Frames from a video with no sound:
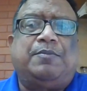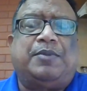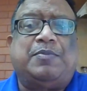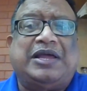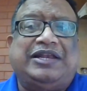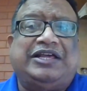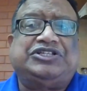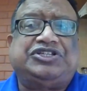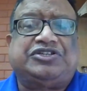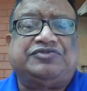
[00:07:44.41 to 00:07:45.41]
but my
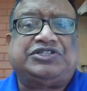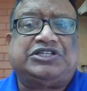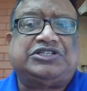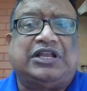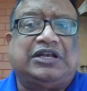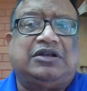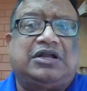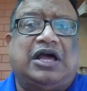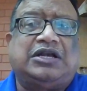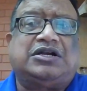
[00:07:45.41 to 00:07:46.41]
legacy services
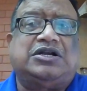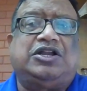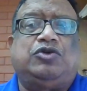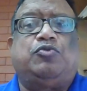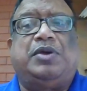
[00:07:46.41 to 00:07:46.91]
I'll continue.